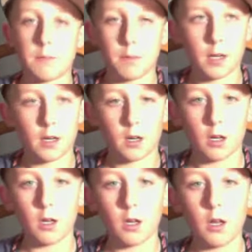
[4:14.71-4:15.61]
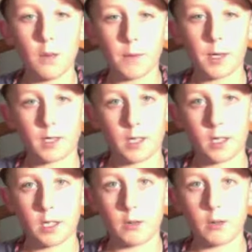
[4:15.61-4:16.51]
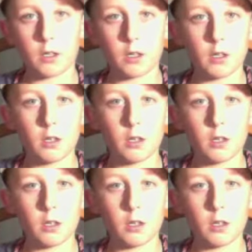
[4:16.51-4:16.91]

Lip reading: made a PlayStation Network